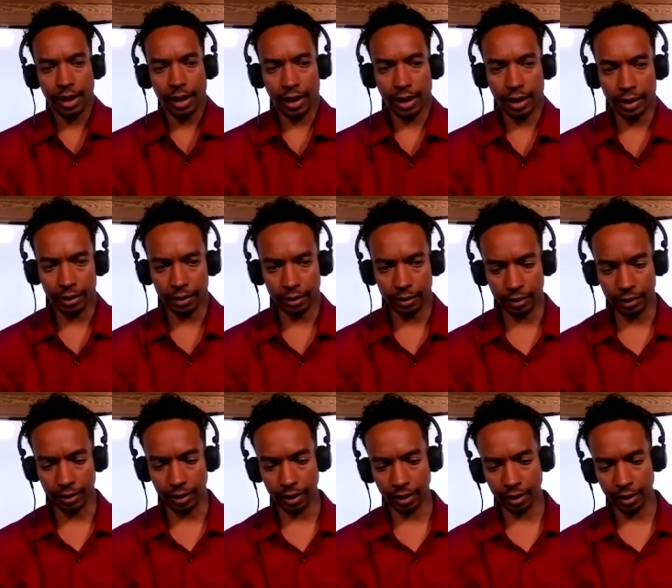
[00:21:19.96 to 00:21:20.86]

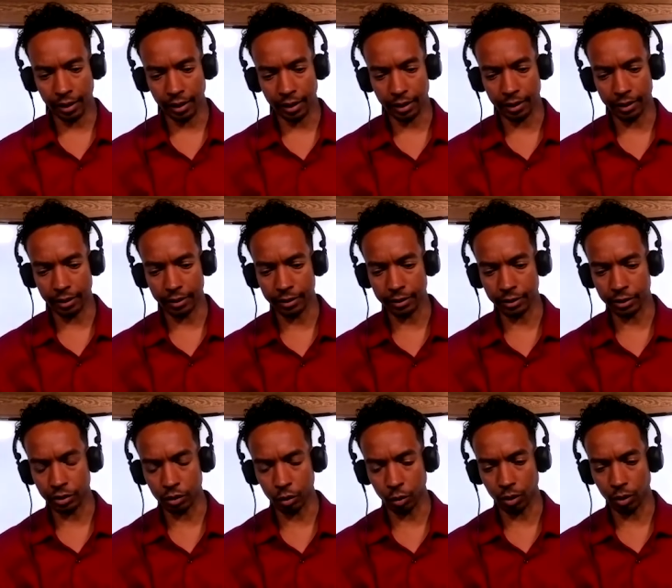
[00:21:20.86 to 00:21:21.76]
in a
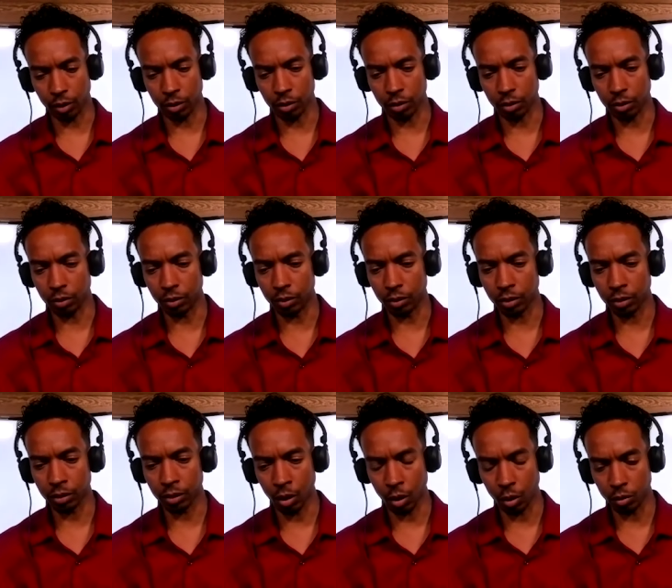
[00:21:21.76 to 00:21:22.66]
historical
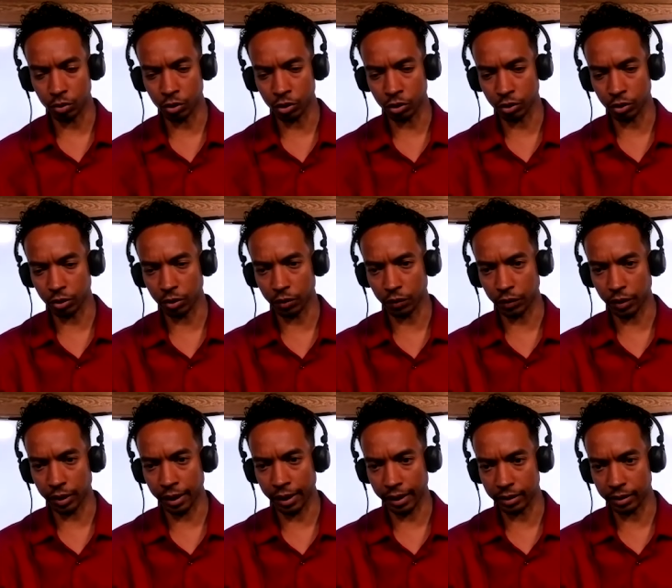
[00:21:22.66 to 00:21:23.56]
culture
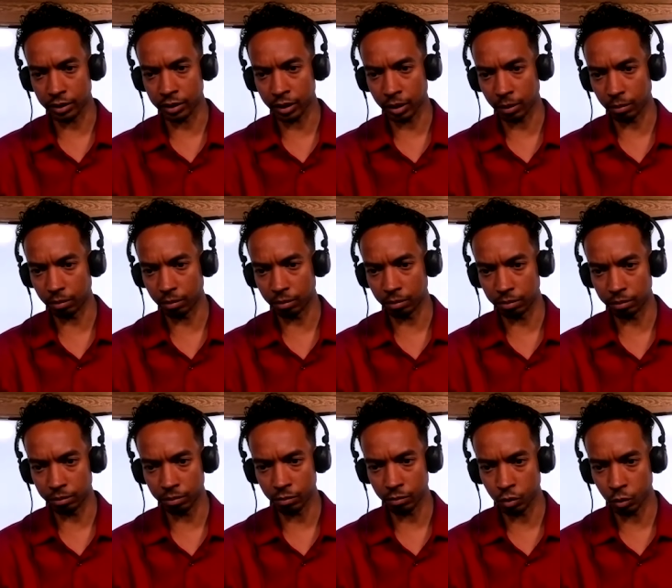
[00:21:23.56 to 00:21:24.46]
that had some
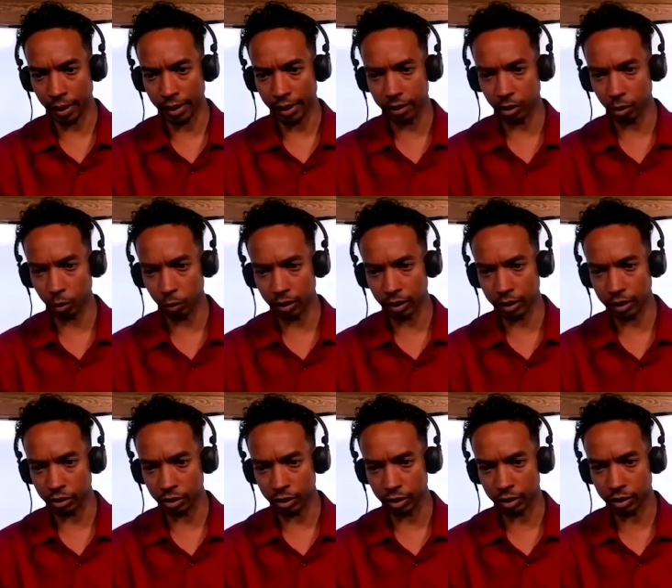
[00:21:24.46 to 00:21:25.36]
greater
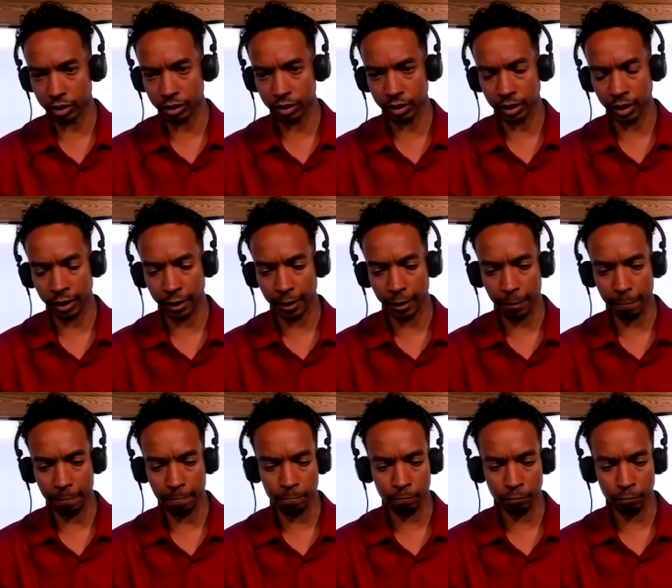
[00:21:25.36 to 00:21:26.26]
religious uh,
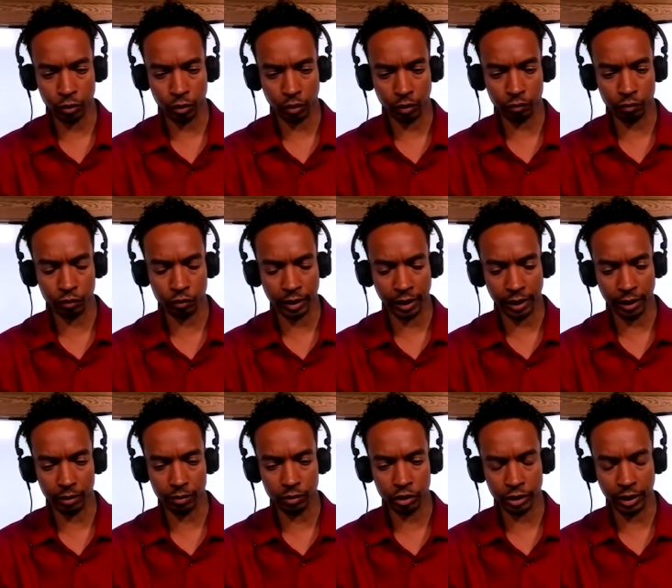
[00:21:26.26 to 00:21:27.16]
sort of
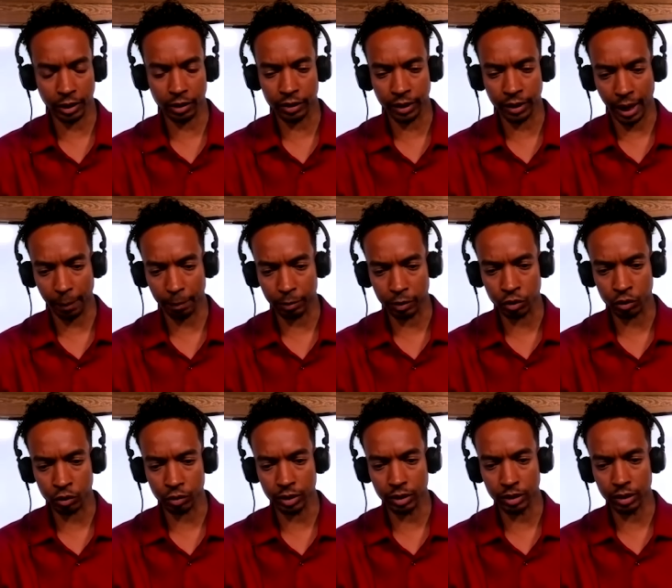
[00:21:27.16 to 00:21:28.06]
shared shared
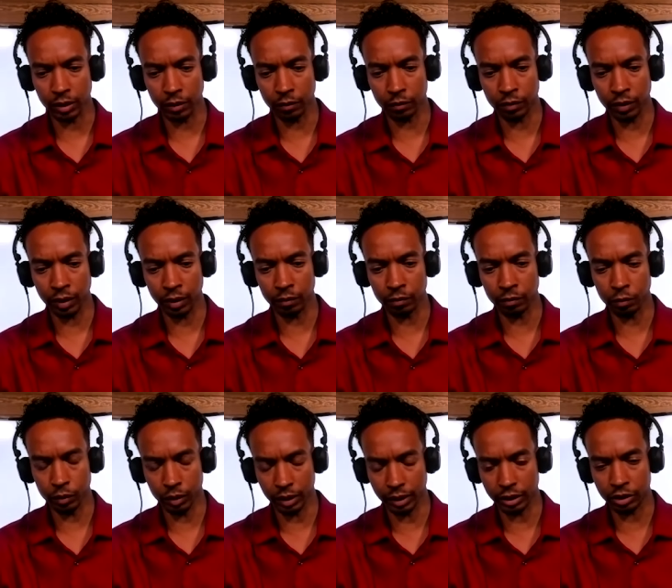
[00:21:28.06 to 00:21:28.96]
tapestry of, of
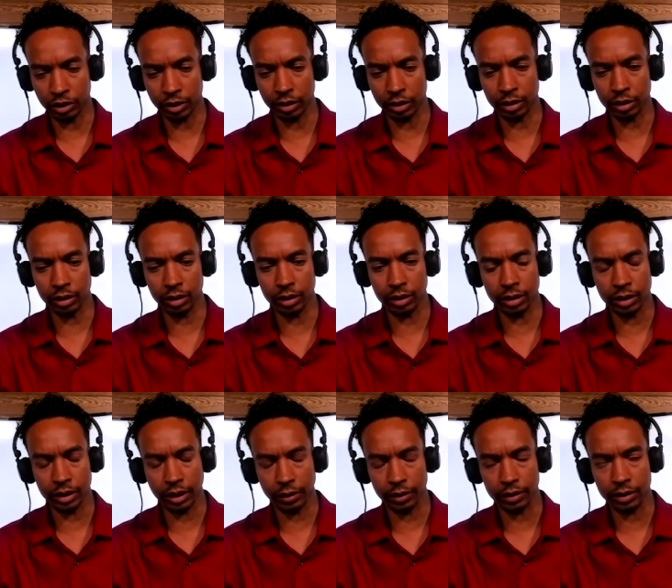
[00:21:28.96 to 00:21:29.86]
religion, et
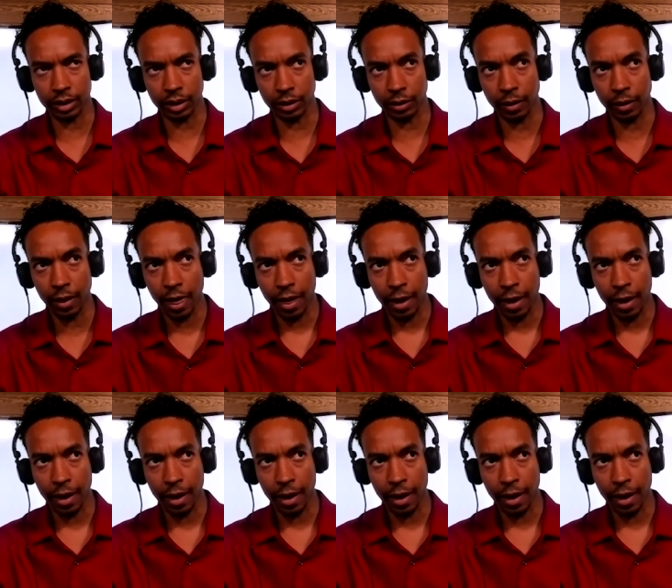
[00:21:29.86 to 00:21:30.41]
cetera, et cetera,